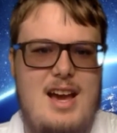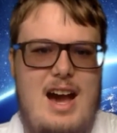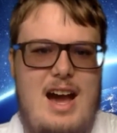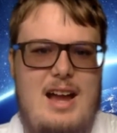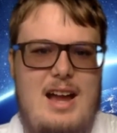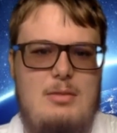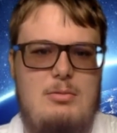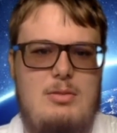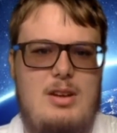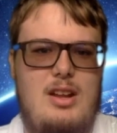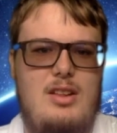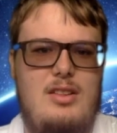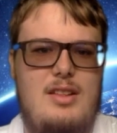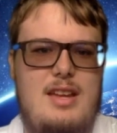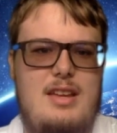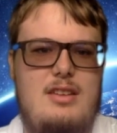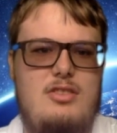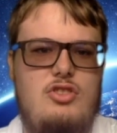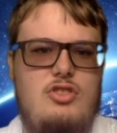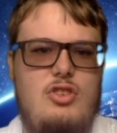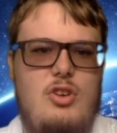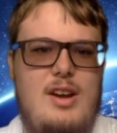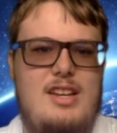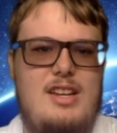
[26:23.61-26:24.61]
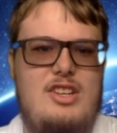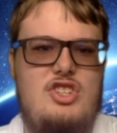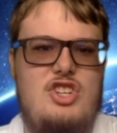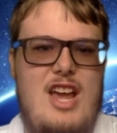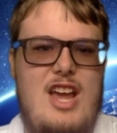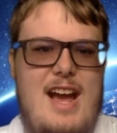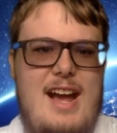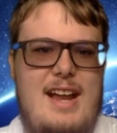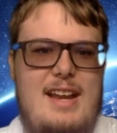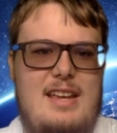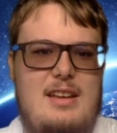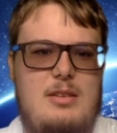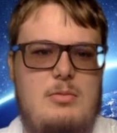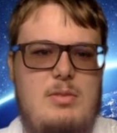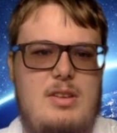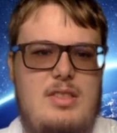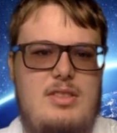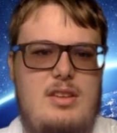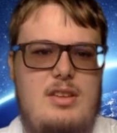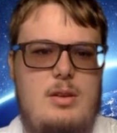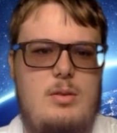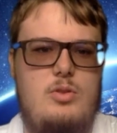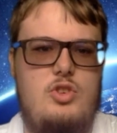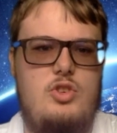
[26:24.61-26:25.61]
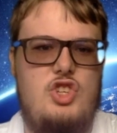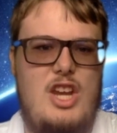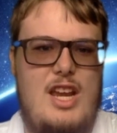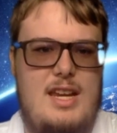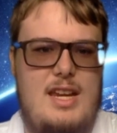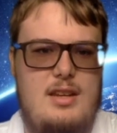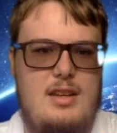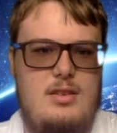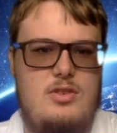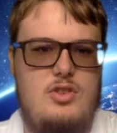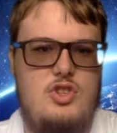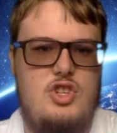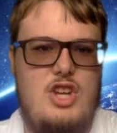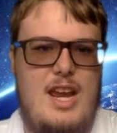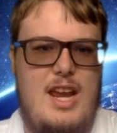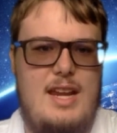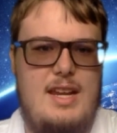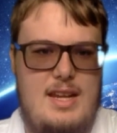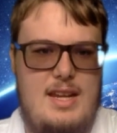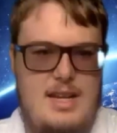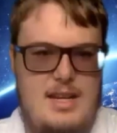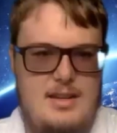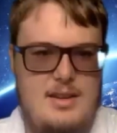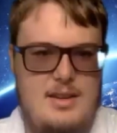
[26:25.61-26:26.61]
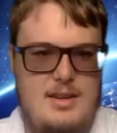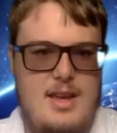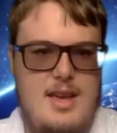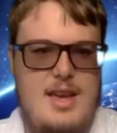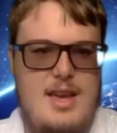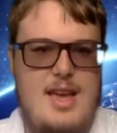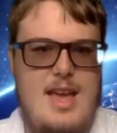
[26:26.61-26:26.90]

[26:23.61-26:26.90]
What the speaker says: I really enjoyed chatting with you, Janine,